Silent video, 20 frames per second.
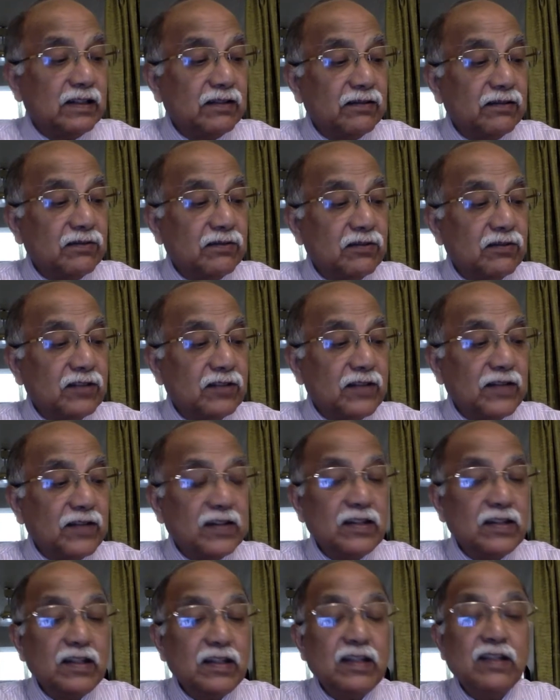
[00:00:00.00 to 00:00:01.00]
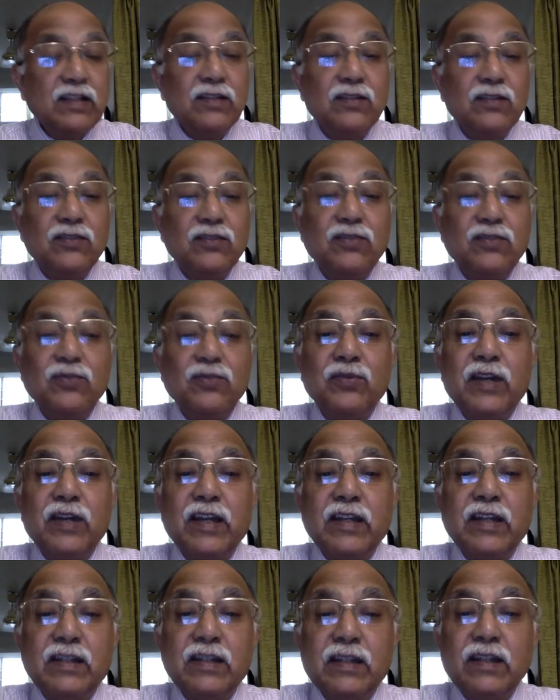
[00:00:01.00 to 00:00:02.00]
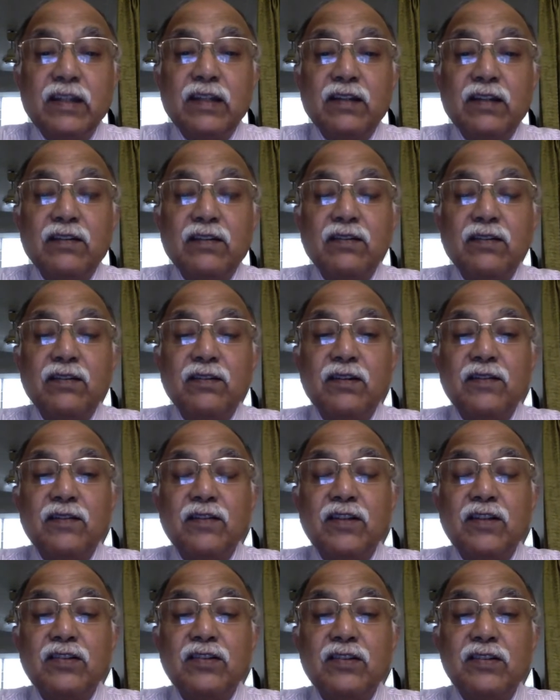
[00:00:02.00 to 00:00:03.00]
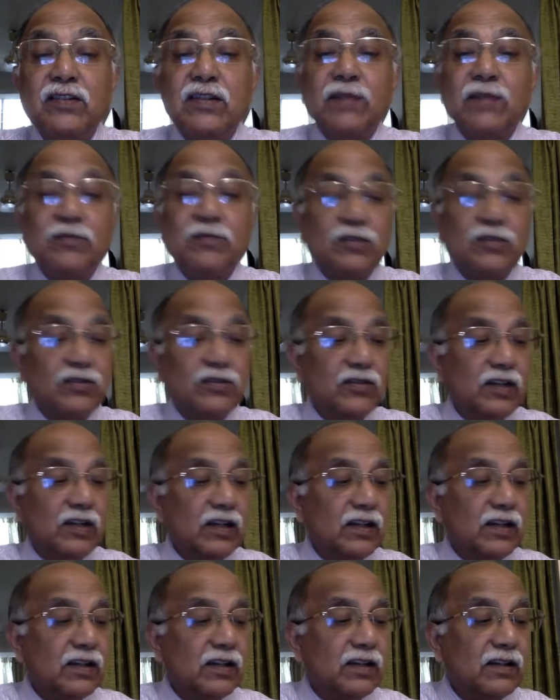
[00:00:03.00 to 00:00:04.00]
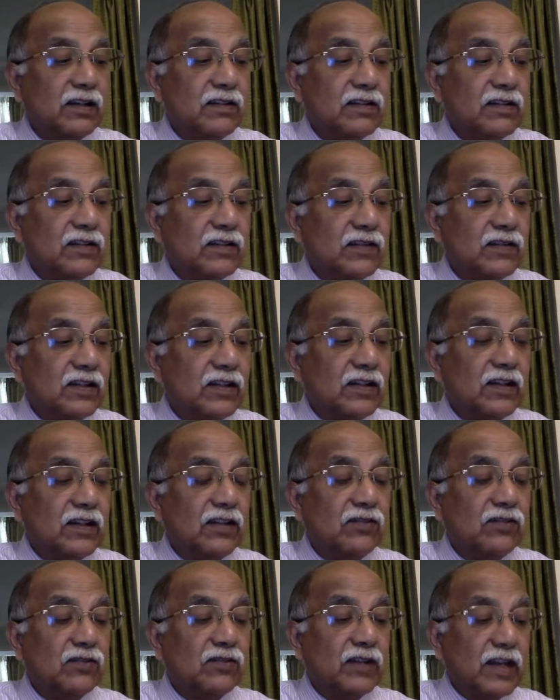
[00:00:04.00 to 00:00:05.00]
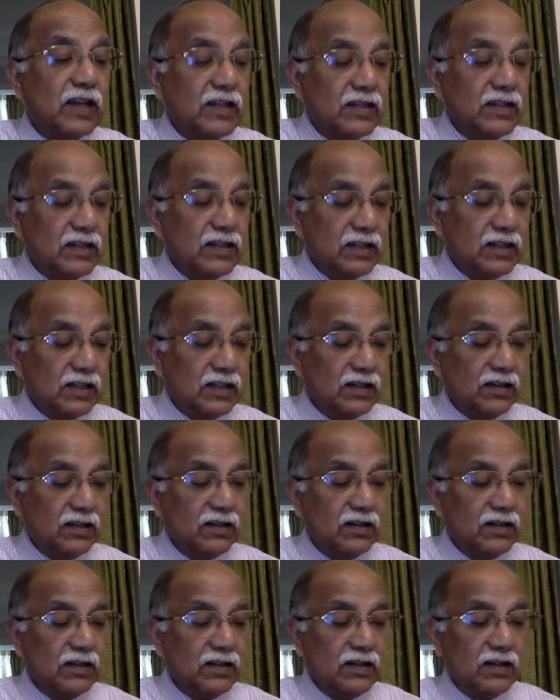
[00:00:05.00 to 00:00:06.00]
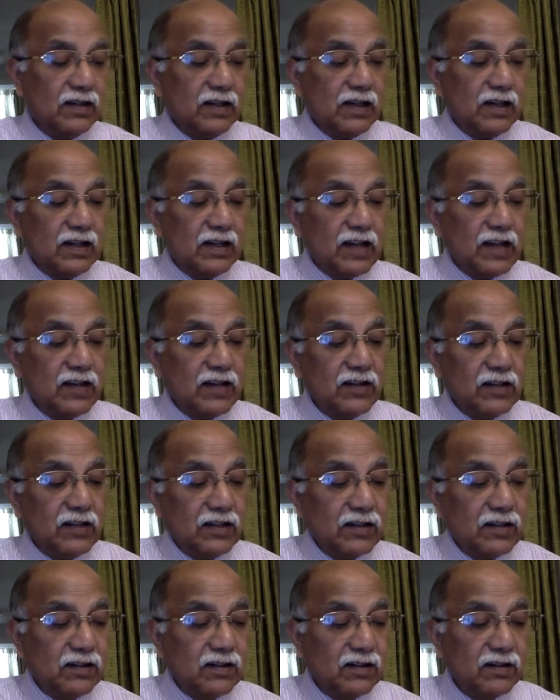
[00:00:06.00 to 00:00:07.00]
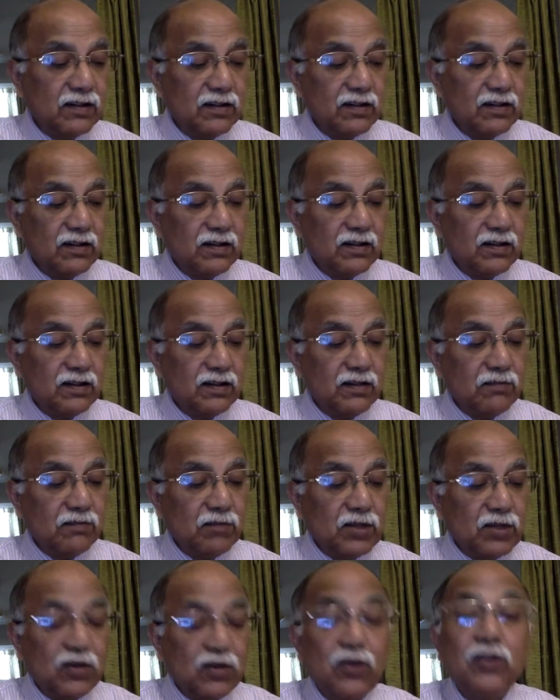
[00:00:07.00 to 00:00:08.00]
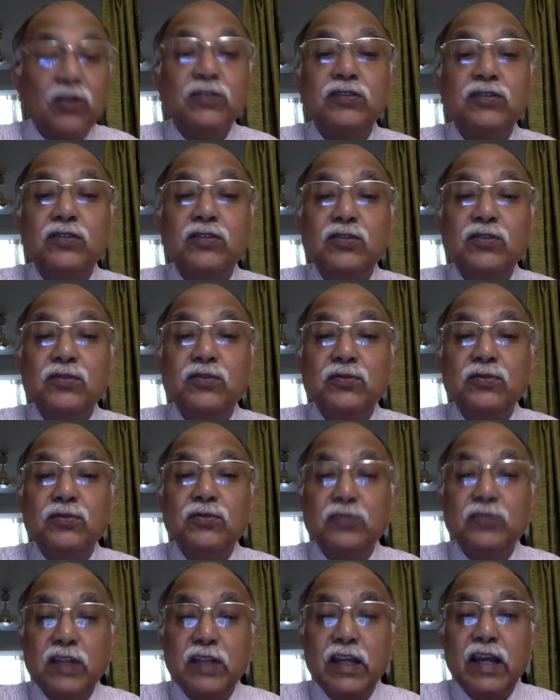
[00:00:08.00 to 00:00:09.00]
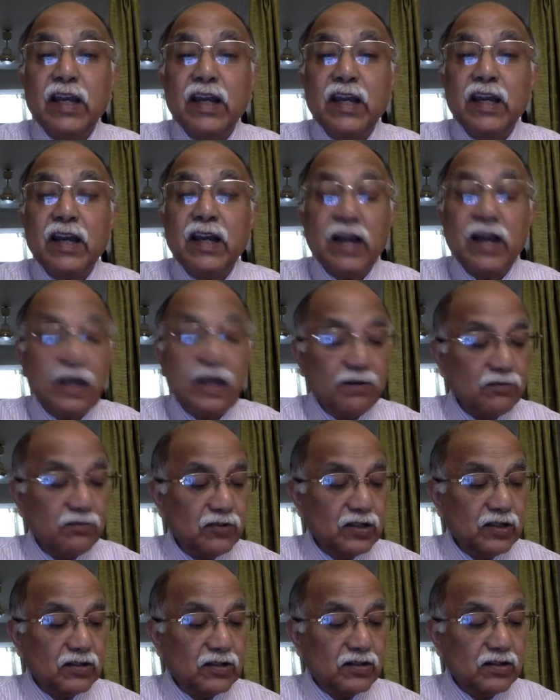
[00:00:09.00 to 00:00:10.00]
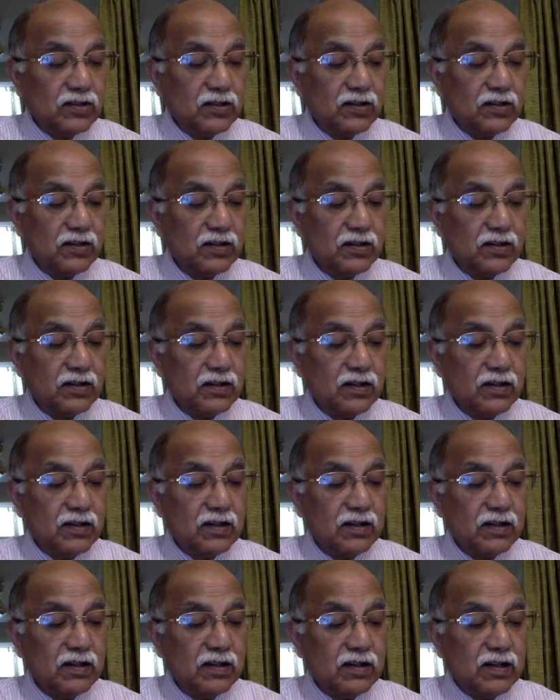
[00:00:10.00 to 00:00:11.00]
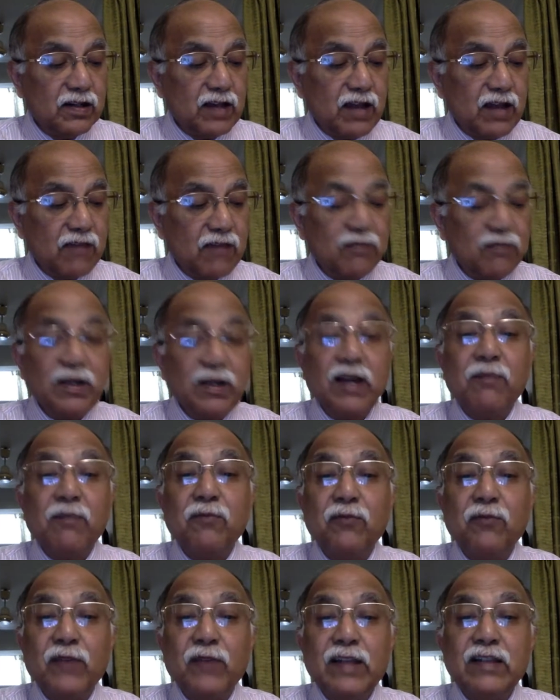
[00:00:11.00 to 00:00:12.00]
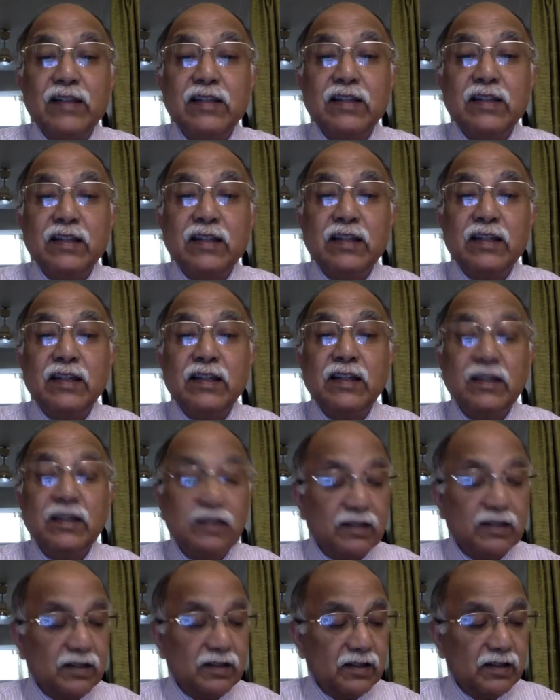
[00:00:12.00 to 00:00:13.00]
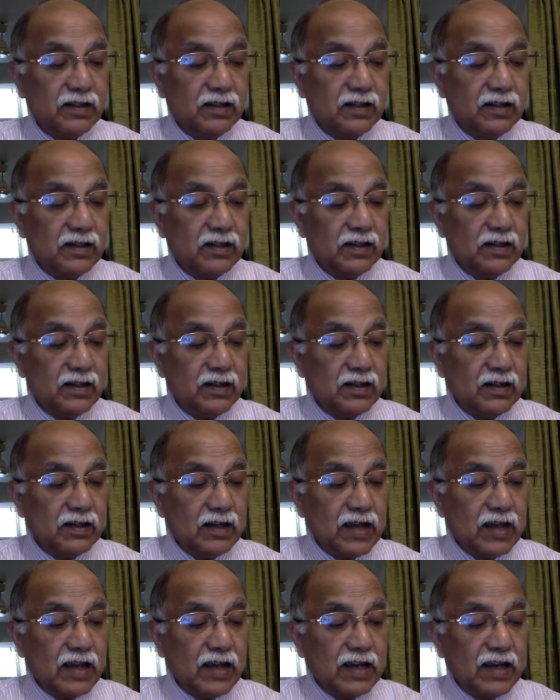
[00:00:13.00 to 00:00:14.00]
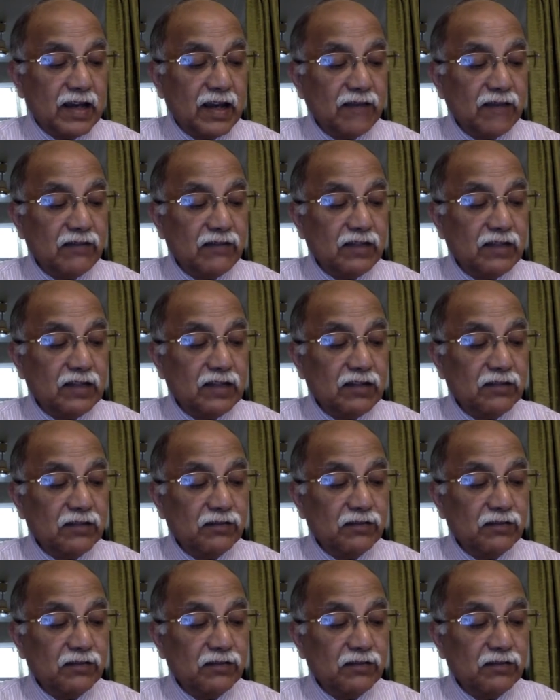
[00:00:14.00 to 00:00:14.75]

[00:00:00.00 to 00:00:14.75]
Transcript: 17 to 19, Revelations chapter 3, 17 to 19, and I'll read it. Because you say, I am rich, have become wealthy, and have need of